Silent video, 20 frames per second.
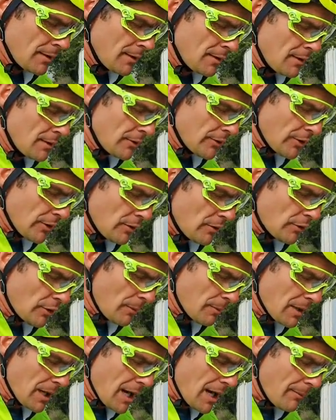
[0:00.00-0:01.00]
So
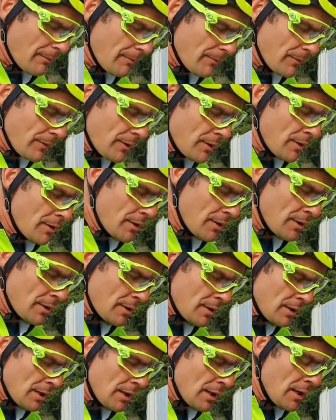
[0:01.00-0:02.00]
top cap.
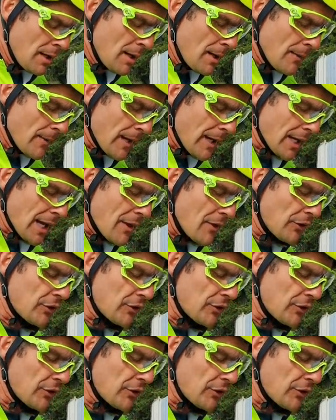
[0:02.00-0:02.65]
And again, this is